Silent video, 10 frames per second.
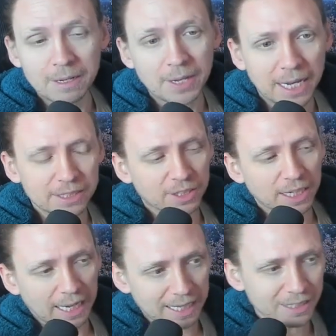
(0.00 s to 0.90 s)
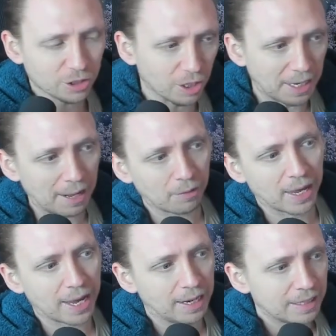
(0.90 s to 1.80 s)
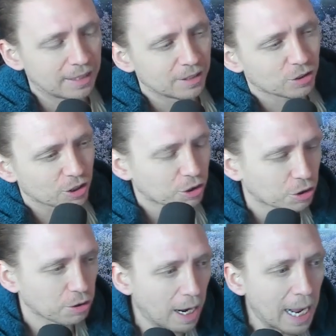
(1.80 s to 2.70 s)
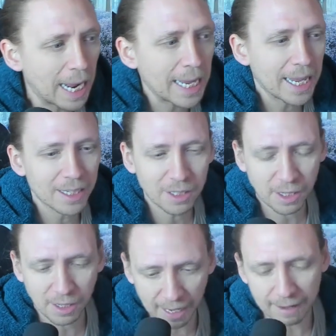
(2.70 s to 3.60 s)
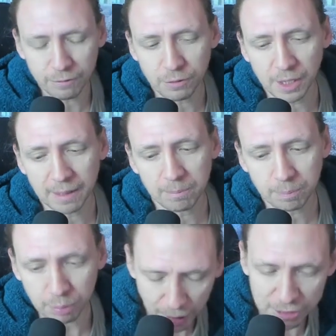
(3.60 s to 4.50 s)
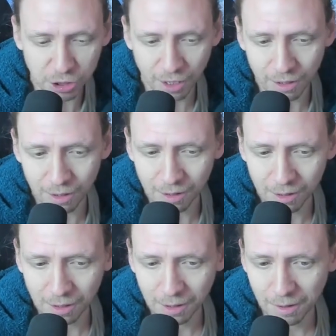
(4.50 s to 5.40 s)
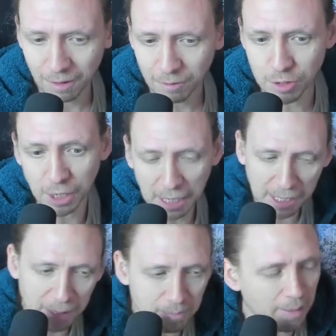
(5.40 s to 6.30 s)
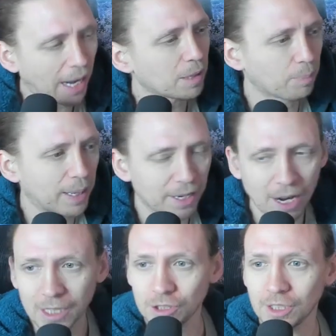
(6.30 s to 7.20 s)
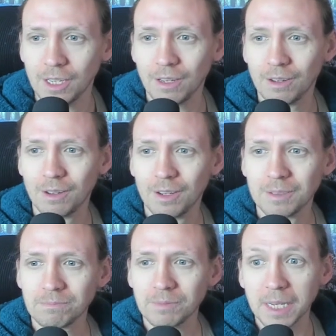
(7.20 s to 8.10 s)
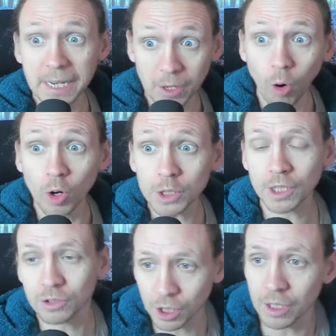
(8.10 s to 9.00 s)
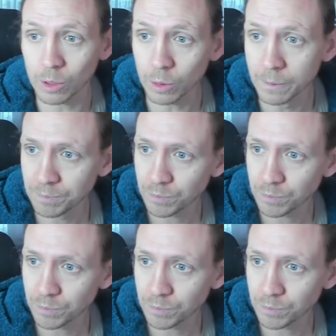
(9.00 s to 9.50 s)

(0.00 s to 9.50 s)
is that he has gone out there to try and give the impression that he might be a Nazi in order to